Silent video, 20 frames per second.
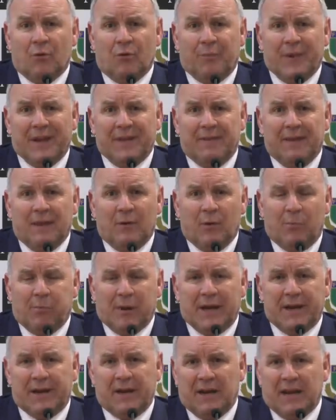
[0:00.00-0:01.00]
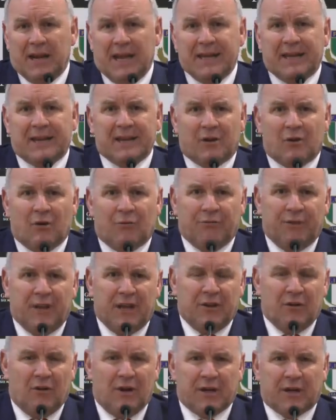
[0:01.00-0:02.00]
we've been there, we played it in late kickoff
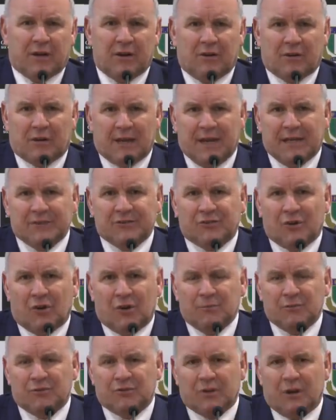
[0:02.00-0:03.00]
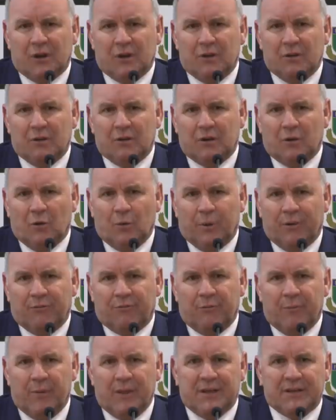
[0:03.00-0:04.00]
there, 9 o'clock last time, so it'll all be
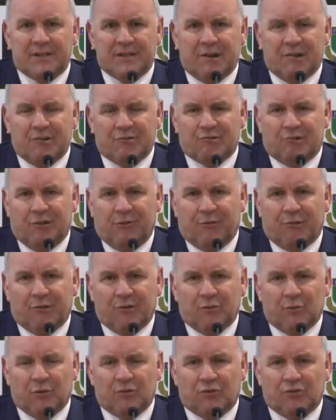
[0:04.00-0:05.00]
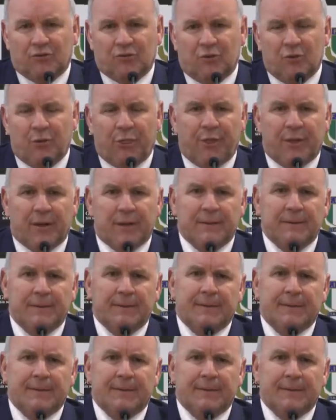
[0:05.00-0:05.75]
familiar territory for us, which is a good thing.